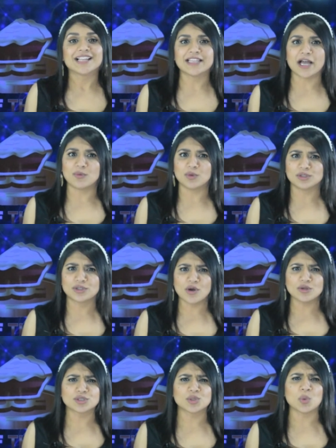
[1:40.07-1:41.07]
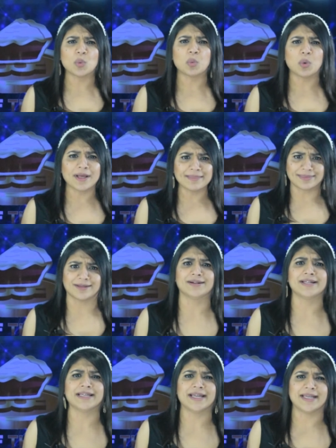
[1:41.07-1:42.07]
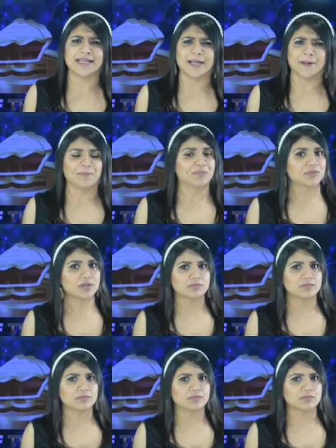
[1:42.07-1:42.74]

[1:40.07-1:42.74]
that will go to 1.30 a.m.,